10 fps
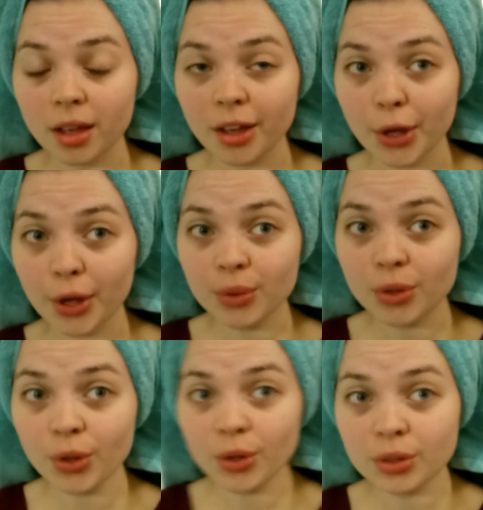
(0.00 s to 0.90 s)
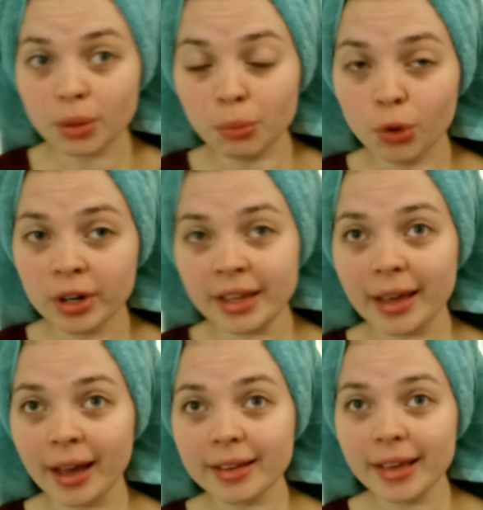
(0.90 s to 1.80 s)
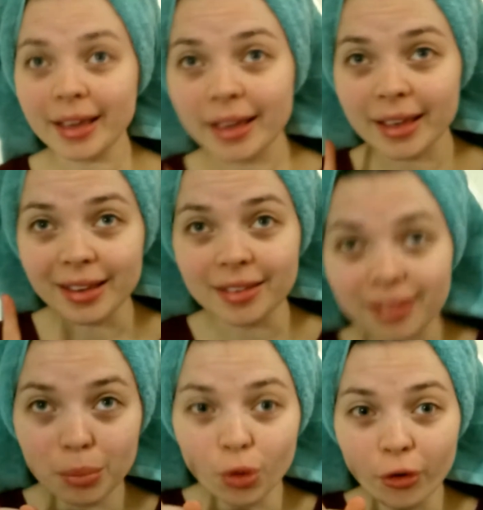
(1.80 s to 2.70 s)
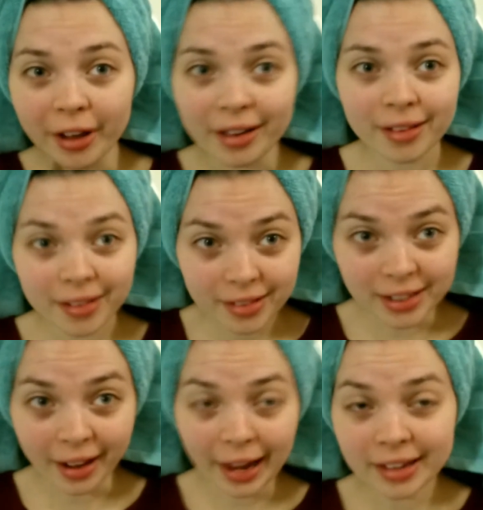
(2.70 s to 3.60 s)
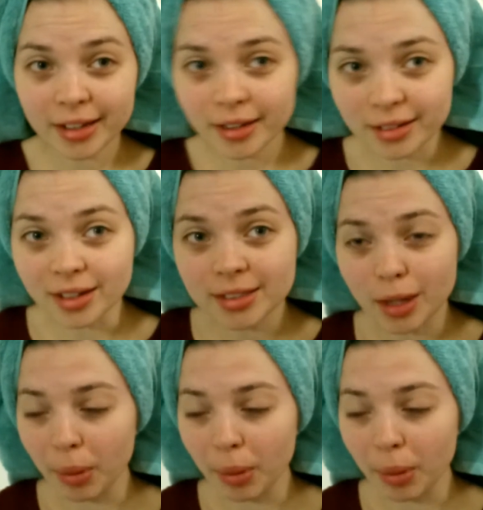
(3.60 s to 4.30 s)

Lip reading: Good morning, gang. It is morning today, just about.